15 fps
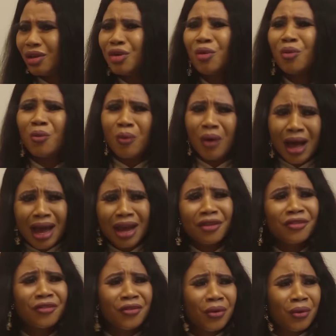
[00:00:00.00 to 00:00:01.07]
Your
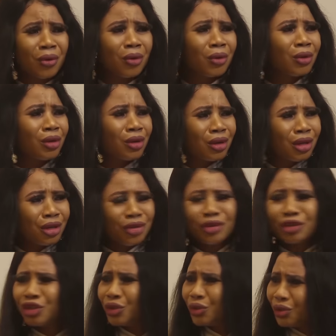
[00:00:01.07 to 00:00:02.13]
wife, your
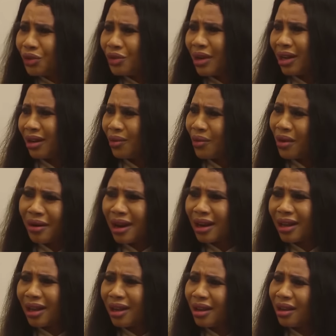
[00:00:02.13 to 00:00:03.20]
children,
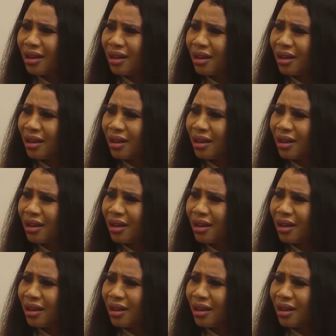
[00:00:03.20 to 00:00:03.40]
where are they?